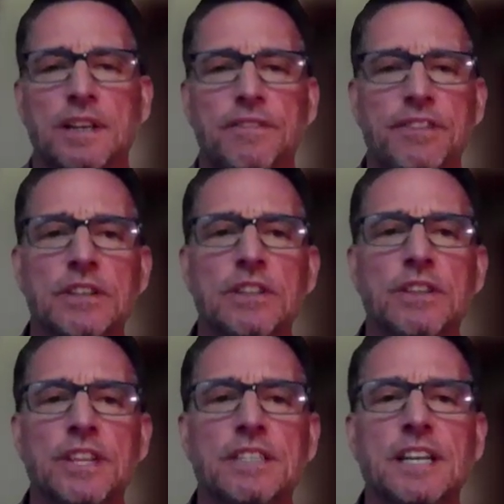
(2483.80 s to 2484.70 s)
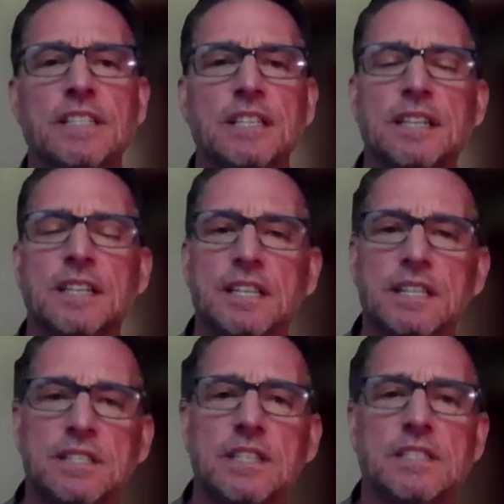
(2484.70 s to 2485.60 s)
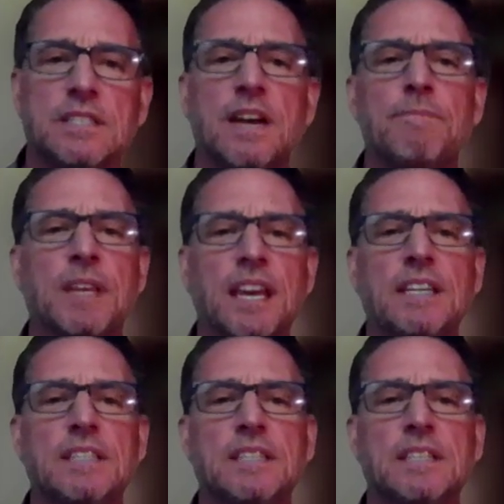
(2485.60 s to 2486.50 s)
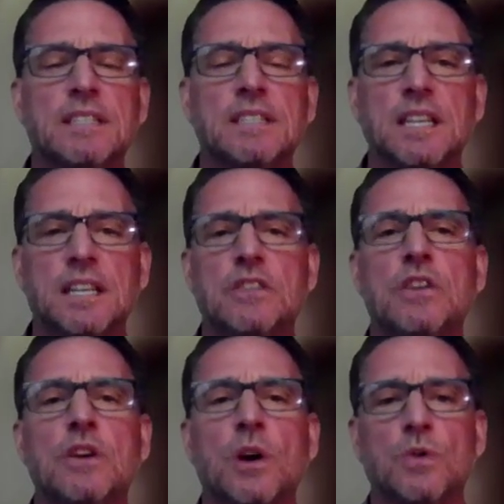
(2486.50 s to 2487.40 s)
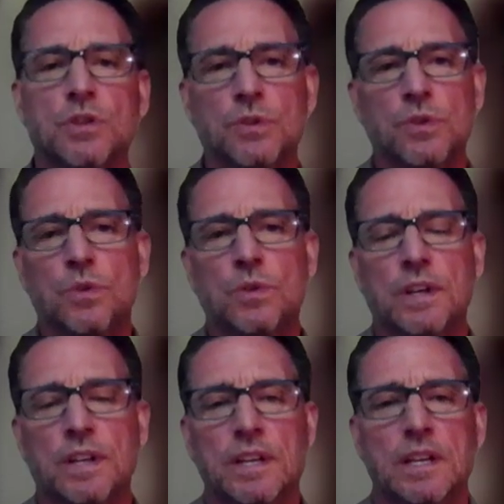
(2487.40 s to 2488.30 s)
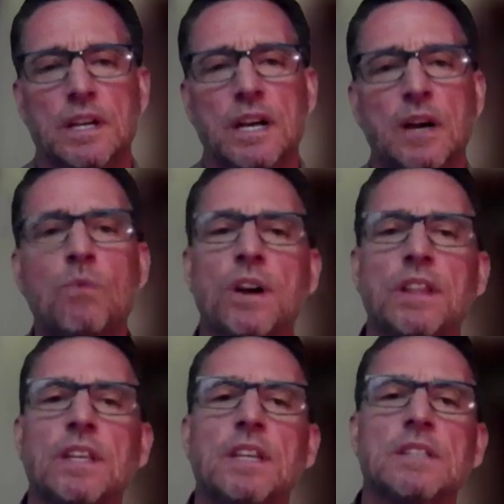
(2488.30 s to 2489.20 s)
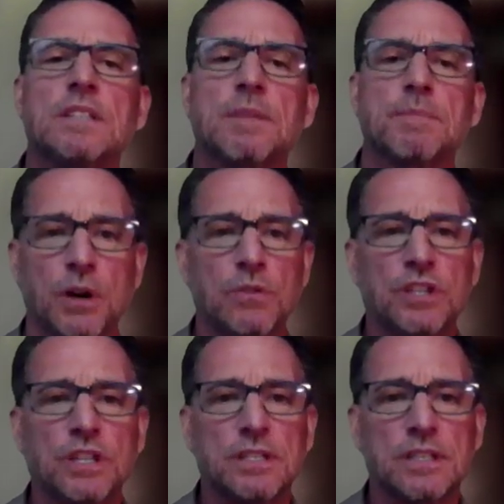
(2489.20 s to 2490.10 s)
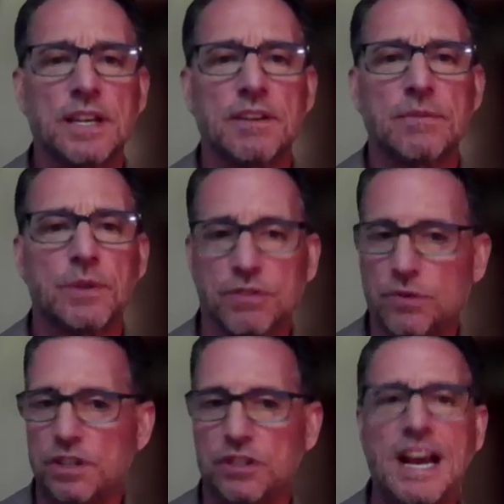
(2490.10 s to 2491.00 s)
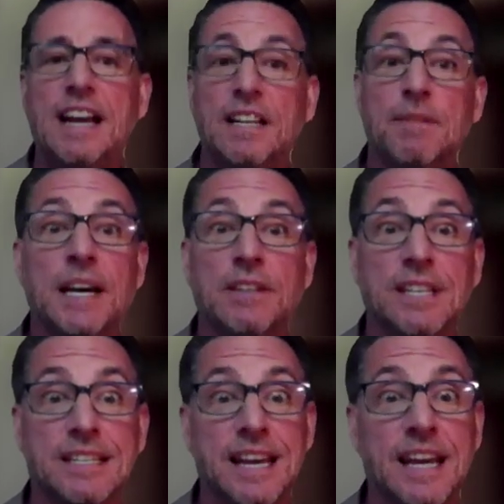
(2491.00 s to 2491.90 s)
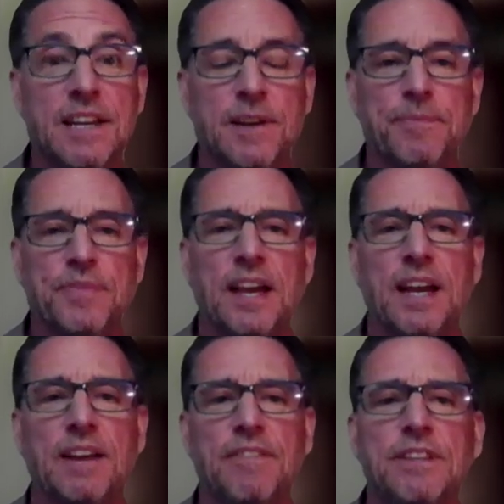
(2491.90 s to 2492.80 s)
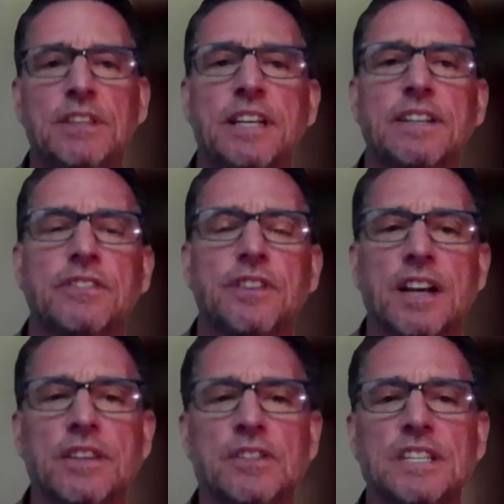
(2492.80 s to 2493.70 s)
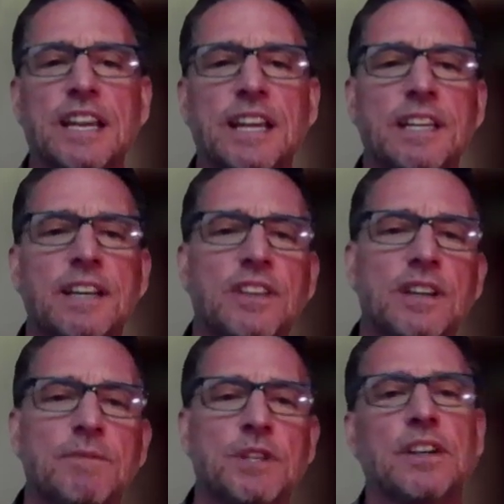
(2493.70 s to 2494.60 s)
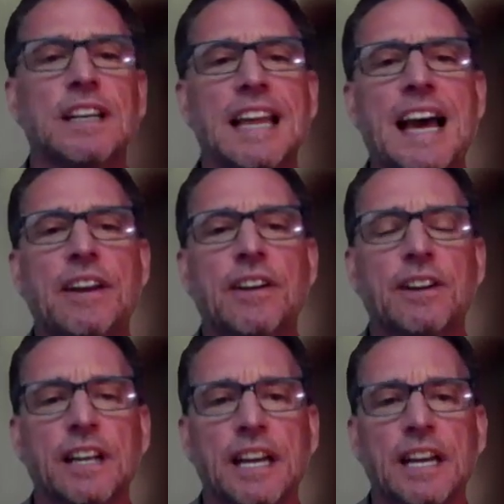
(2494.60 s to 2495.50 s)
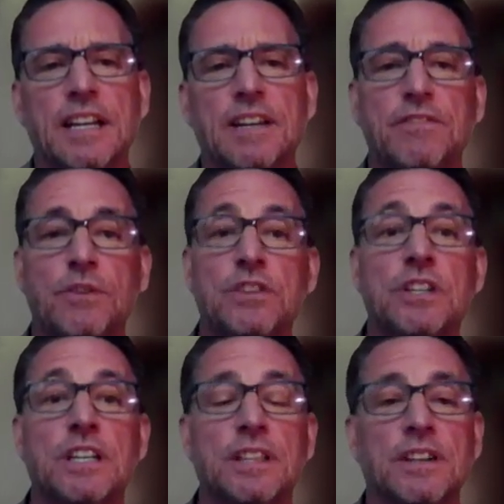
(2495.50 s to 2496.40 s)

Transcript: field that doesn't, at least in some cases, need to go to one of these approaches that we've sort of chatted about today. I feel that if you're not using any of them, you're a lagger. And unfortunately,